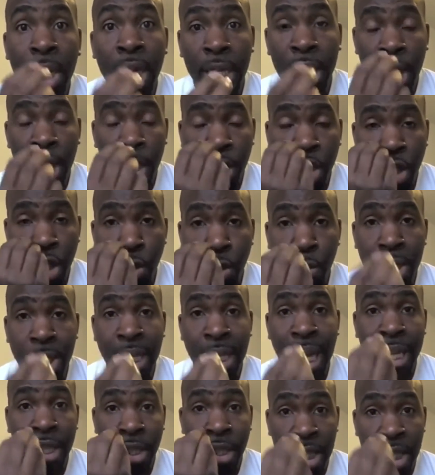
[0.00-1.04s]
at the
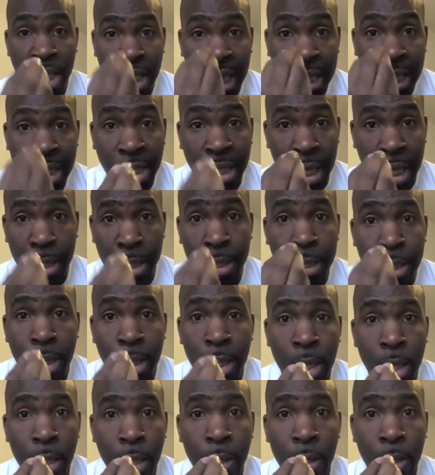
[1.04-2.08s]
suicide statistics,
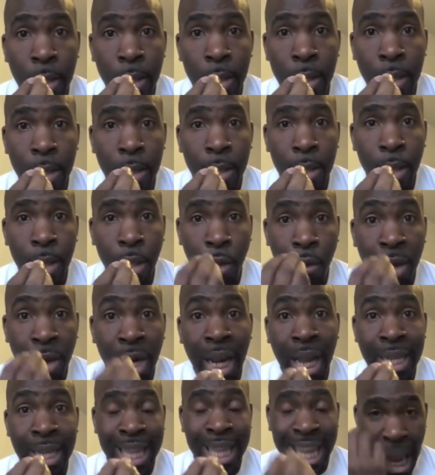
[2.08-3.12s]
you
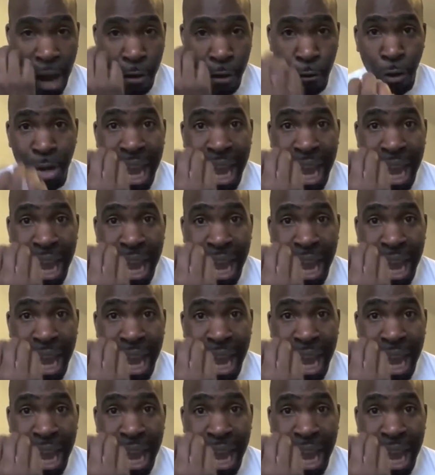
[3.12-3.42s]
realize that every